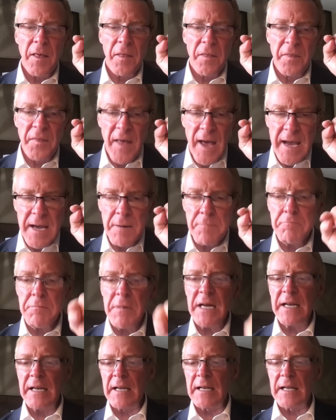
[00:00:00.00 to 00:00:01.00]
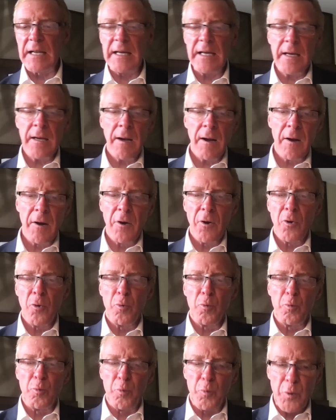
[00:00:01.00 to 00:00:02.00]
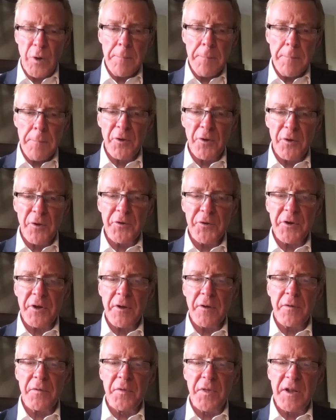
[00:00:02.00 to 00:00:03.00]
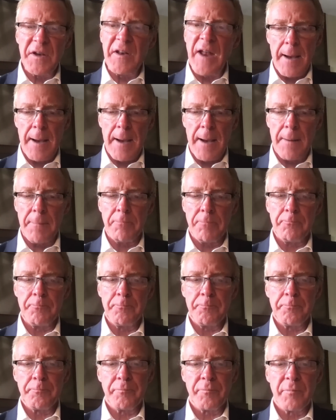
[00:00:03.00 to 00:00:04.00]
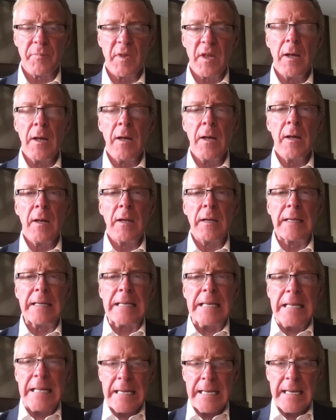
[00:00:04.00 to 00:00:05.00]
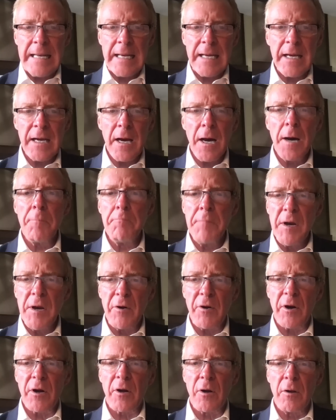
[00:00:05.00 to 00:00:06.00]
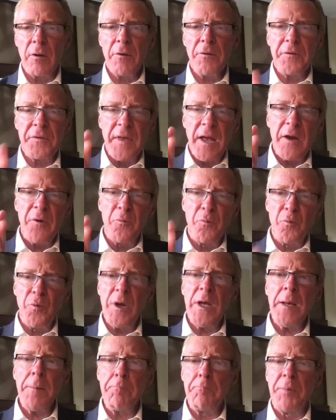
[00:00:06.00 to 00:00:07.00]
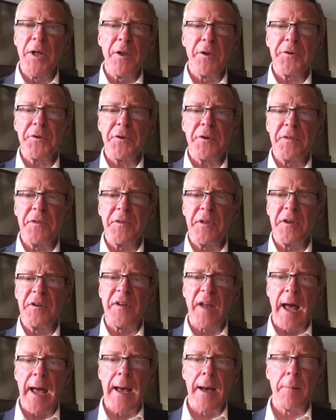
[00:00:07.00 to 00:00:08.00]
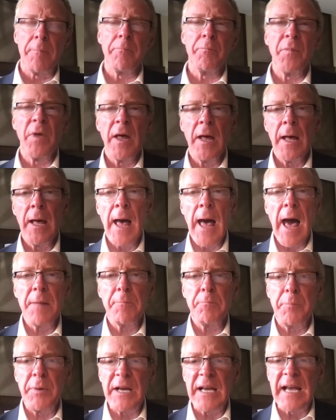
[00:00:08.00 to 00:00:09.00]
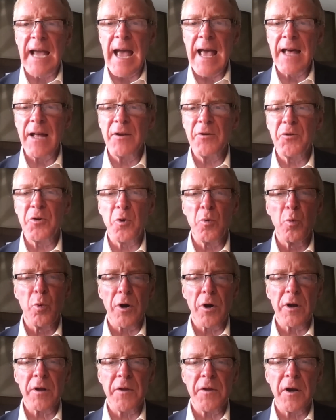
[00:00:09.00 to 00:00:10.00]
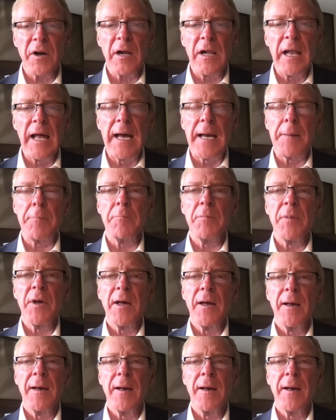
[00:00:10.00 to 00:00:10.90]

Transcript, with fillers: They immediately rebuilt the dam. Needing a miracle, they rebuilt the dam and began to work their claim.